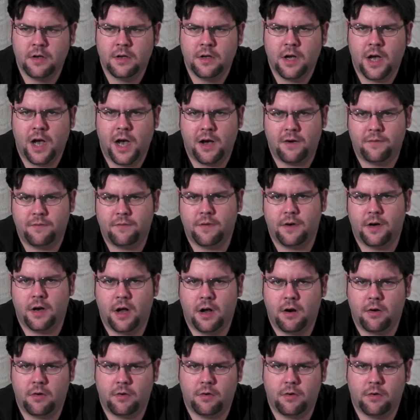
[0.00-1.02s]
half an
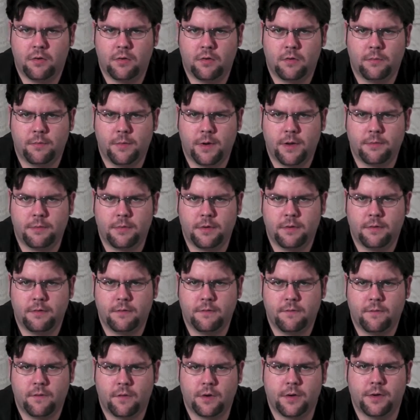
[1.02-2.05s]
hour or maybe
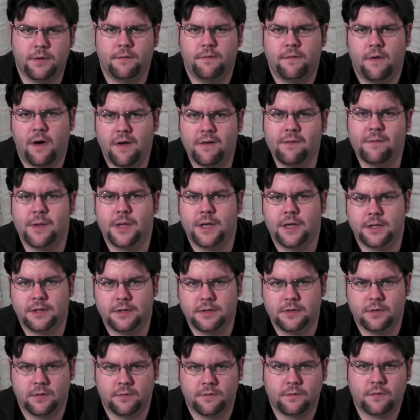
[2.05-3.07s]
45 minutes
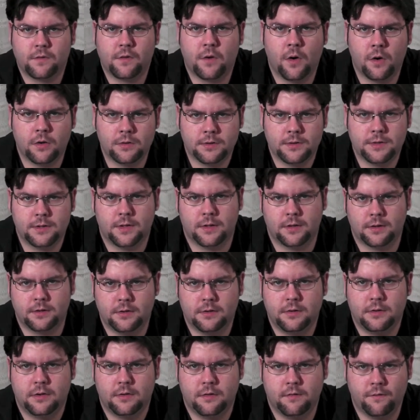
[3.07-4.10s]
of constant
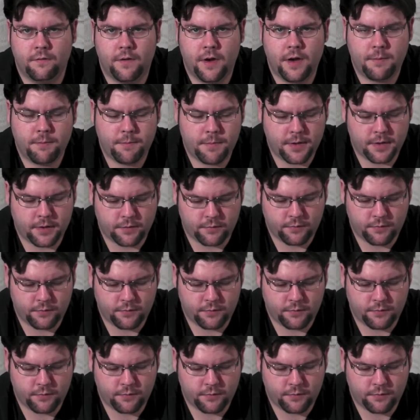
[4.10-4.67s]
vaping